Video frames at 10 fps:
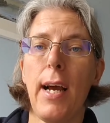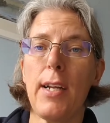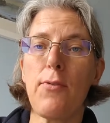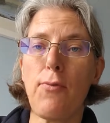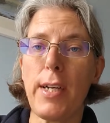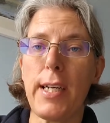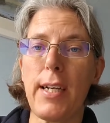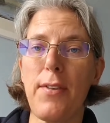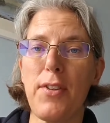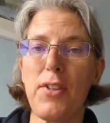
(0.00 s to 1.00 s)
and reading
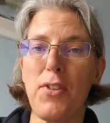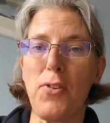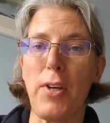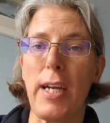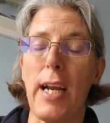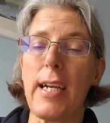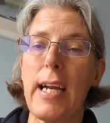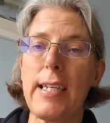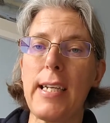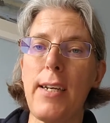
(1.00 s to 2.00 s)
you the story and
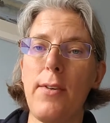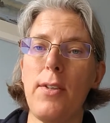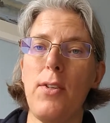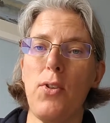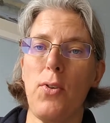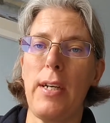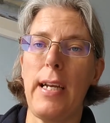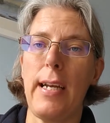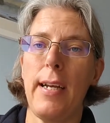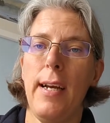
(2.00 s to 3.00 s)
getting you to join
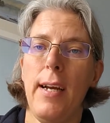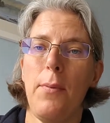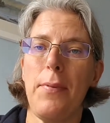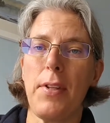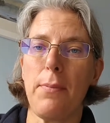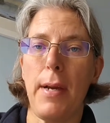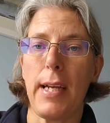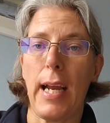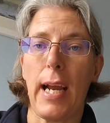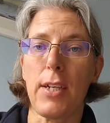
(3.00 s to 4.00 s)
in with as
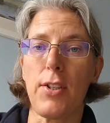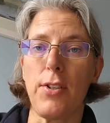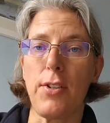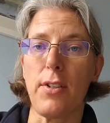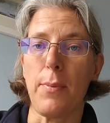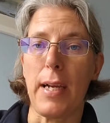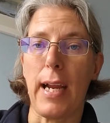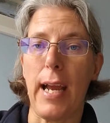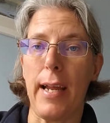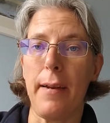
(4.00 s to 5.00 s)
many actions as we
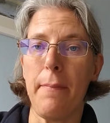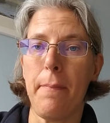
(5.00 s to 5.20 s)
can.